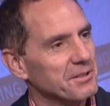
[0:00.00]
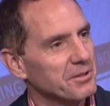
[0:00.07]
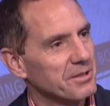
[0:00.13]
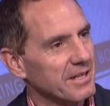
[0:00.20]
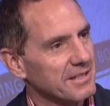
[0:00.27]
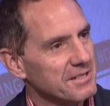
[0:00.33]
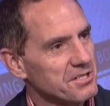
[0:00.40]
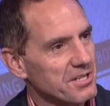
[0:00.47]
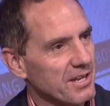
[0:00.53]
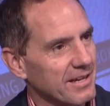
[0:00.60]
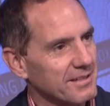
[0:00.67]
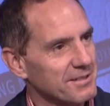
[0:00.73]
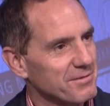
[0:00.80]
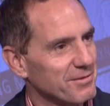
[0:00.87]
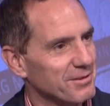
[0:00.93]
you're getting
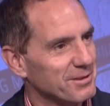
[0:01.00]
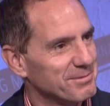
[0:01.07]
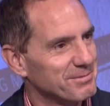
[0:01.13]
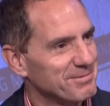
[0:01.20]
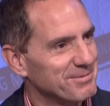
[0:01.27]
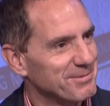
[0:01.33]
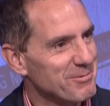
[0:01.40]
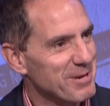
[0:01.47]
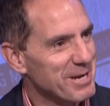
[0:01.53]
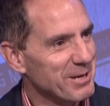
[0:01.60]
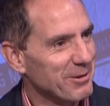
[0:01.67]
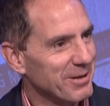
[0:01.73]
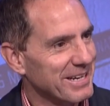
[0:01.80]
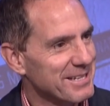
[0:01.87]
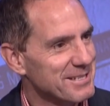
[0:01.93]
psyched for
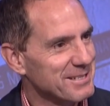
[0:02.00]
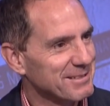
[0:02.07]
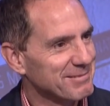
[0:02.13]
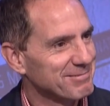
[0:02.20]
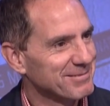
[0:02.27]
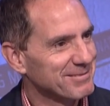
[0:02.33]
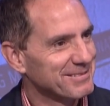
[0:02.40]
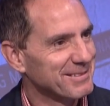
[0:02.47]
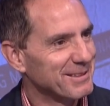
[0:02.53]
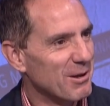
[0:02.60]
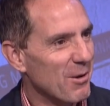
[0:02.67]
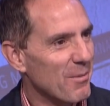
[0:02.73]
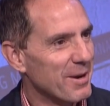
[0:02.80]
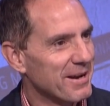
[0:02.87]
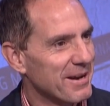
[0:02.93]
Rigo against
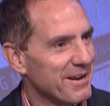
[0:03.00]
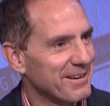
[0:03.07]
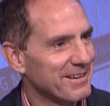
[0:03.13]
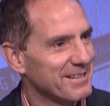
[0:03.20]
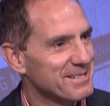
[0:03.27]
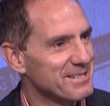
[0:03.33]
Loma, yeah. early